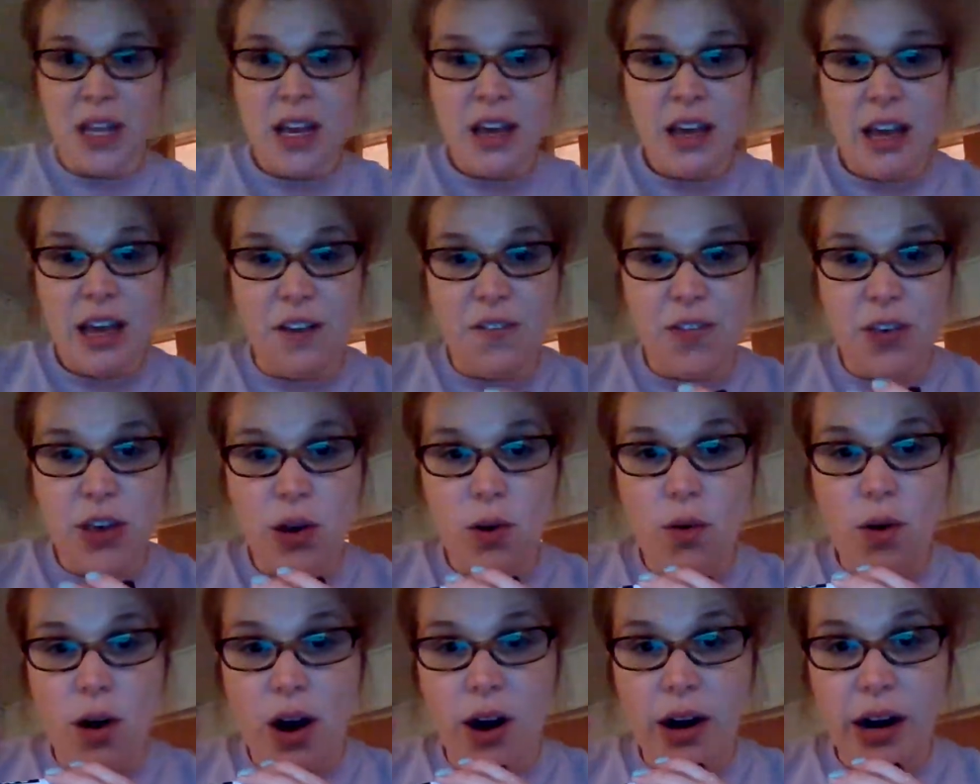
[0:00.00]
If
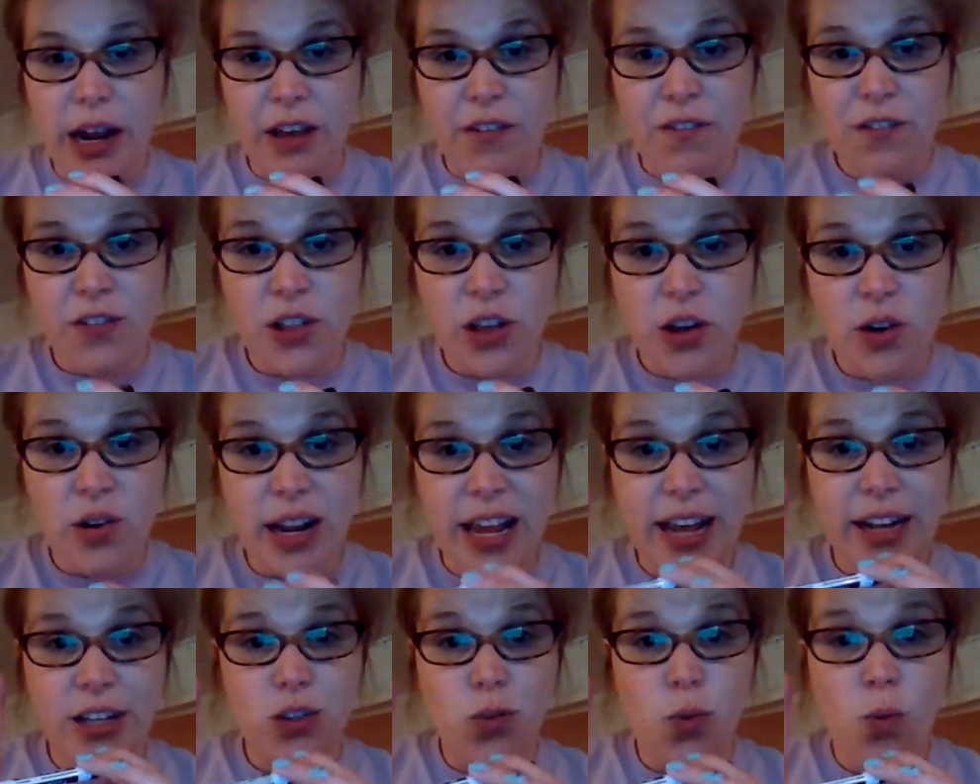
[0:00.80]
you are a flute,
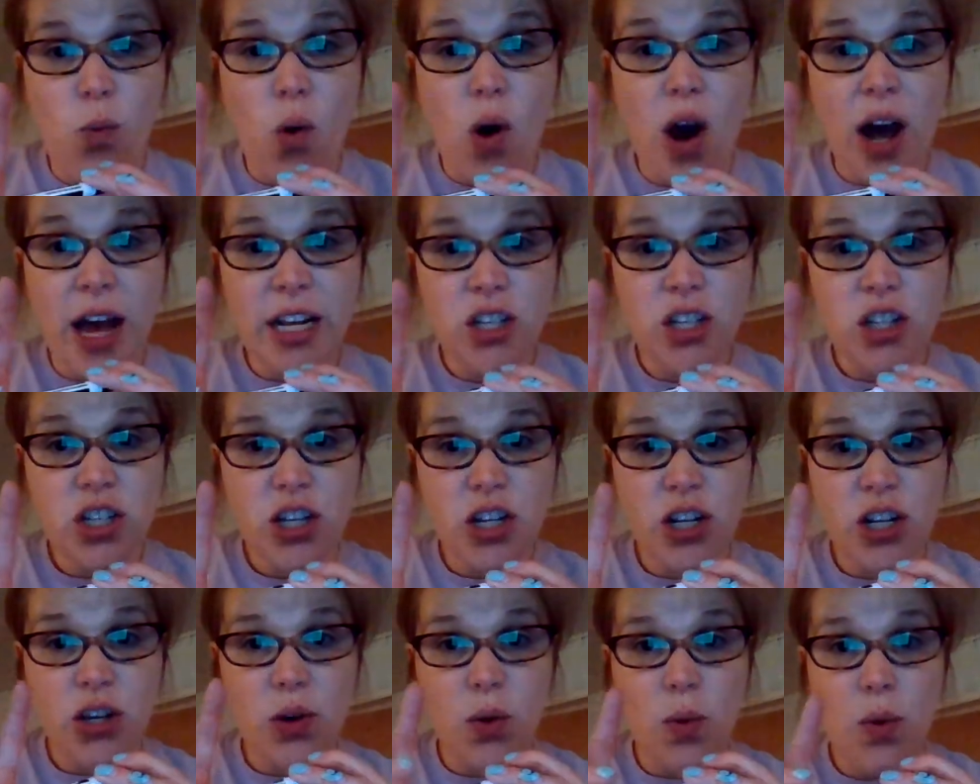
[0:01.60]
it's 1,
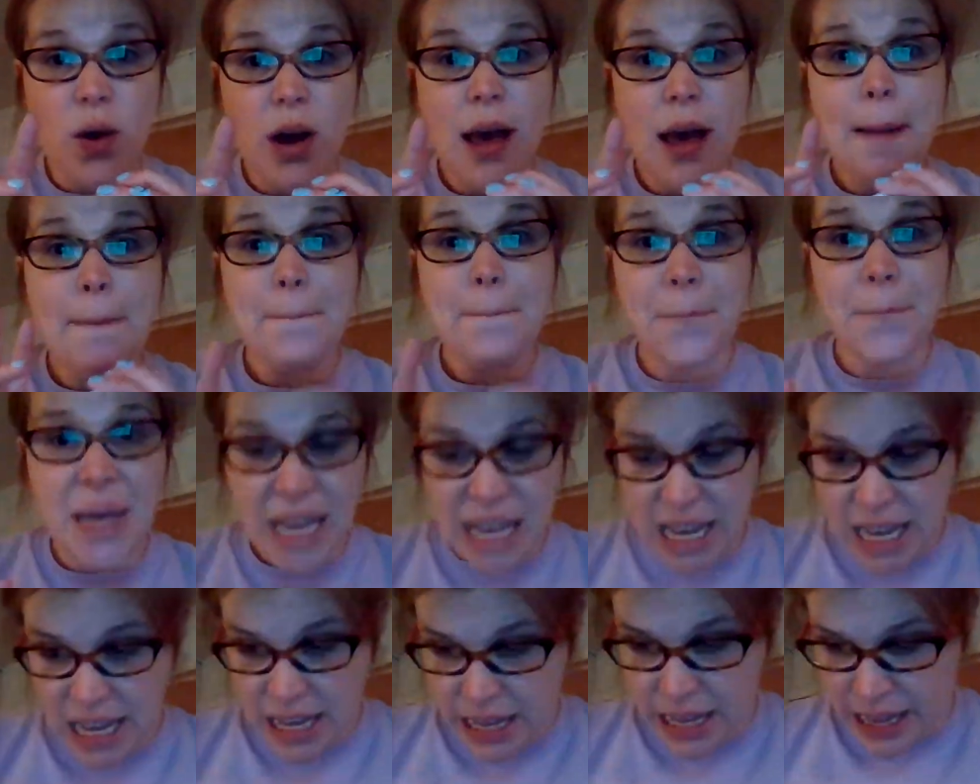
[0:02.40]
2,
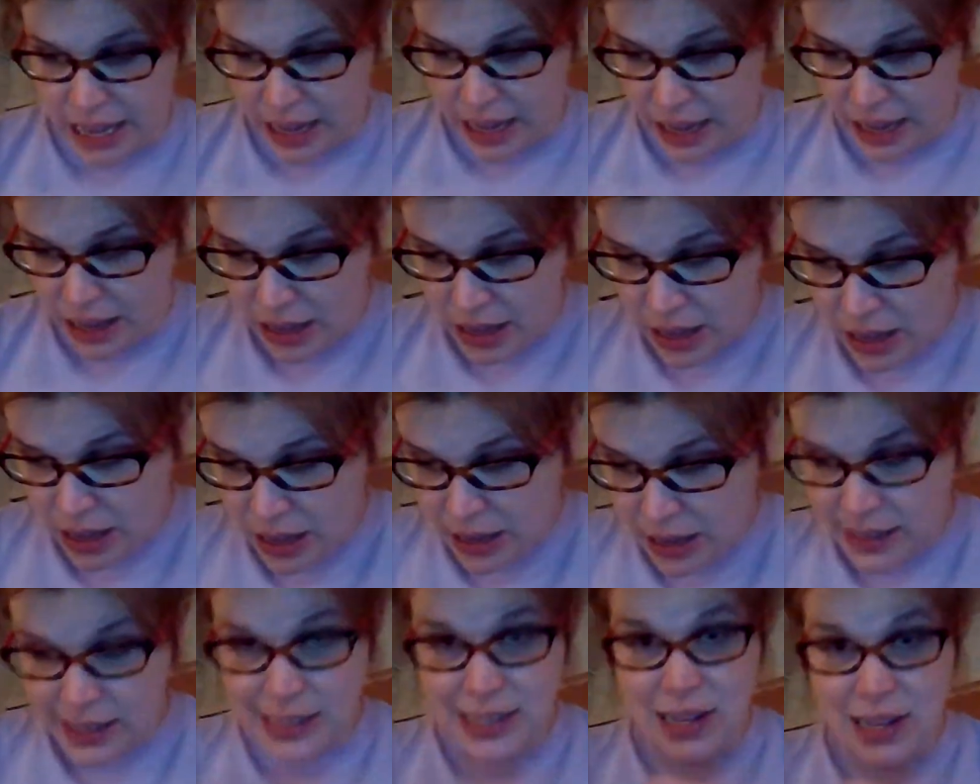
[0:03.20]
pinky.
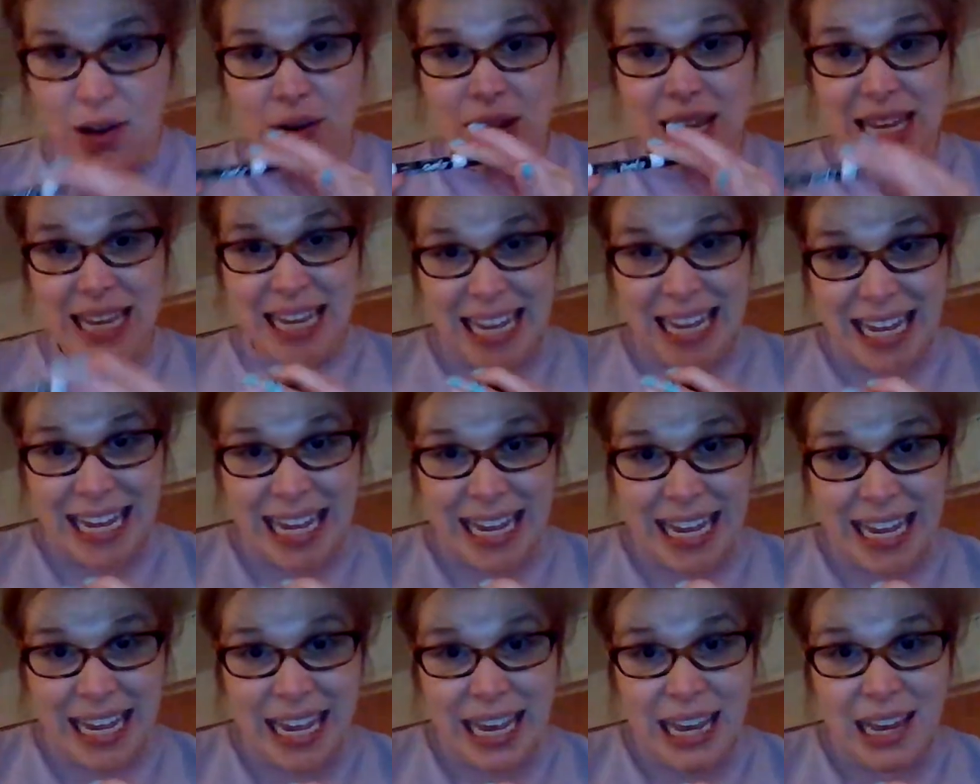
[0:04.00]
So
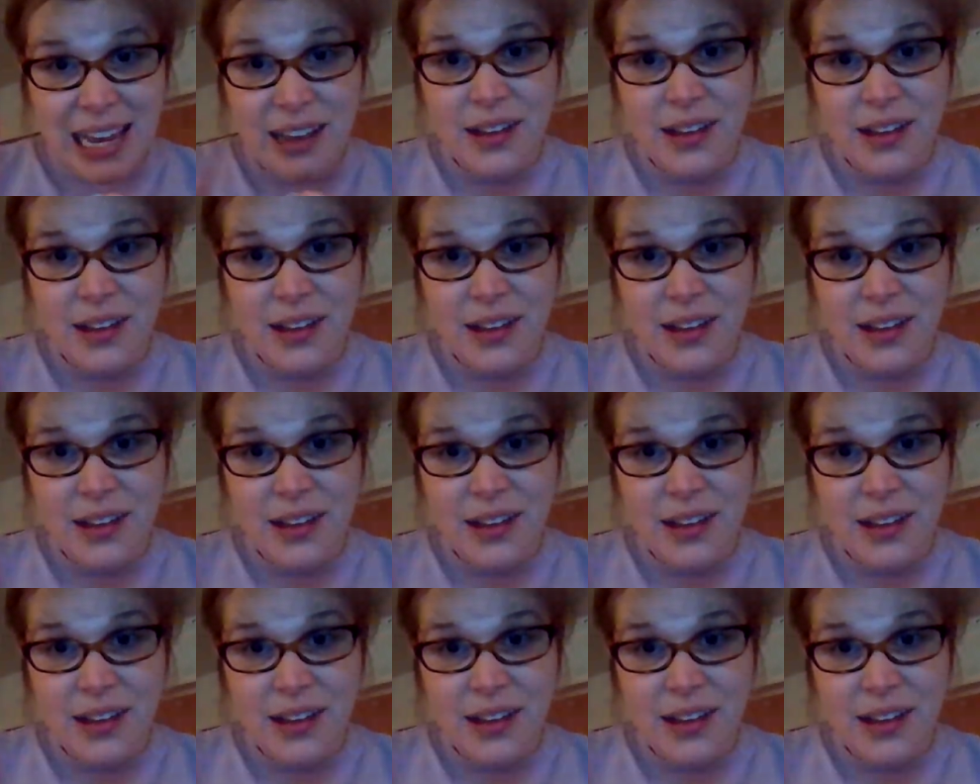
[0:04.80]
E,